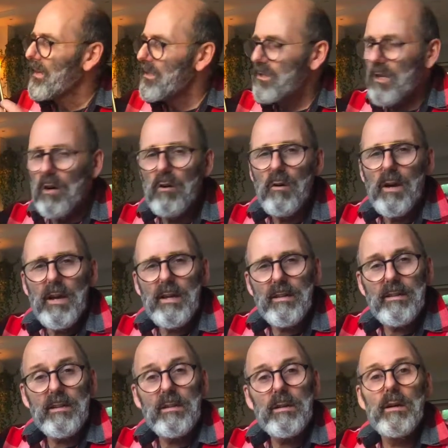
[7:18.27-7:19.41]
So in
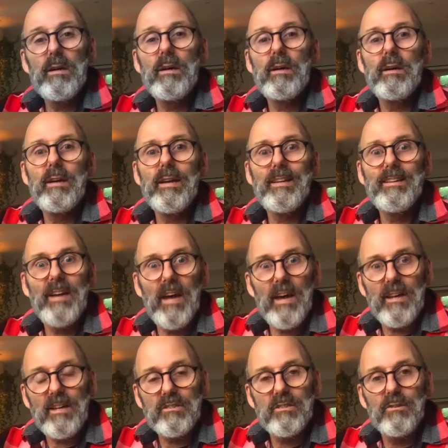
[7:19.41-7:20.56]
the
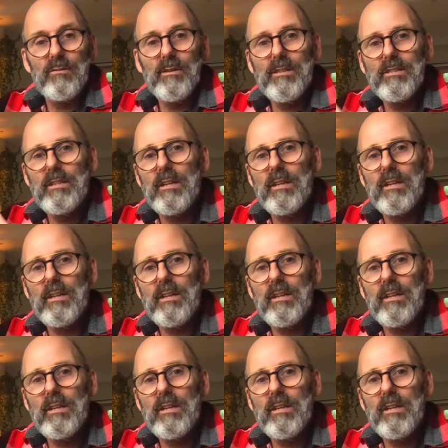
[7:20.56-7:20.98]
Edda stories,